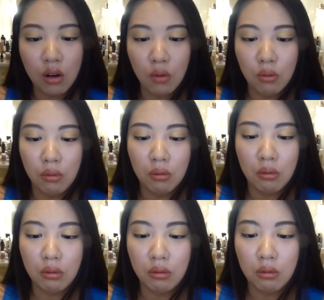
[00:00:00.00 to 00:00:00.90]

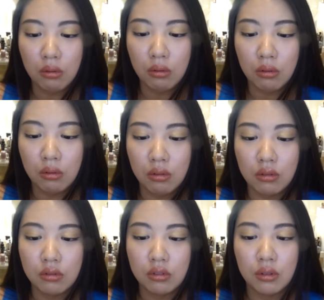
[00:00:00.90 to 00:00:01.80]

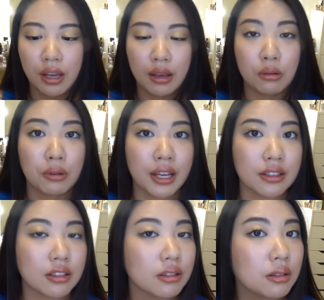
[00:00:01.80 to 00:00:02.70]
Oh, okay,
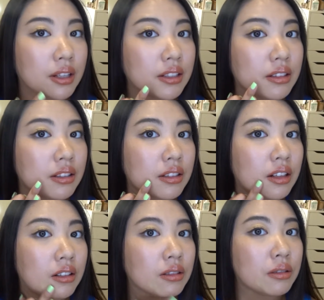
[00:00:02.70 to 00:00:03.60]
great. So I think this
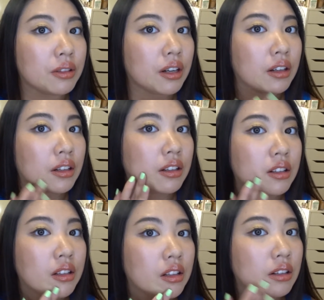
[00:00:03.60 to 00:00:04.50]
color too dark.
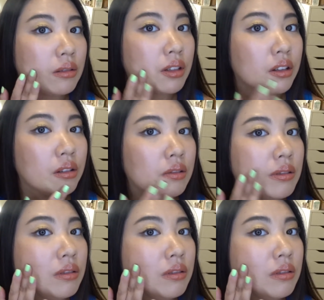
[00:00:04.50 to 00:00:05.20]
Or no?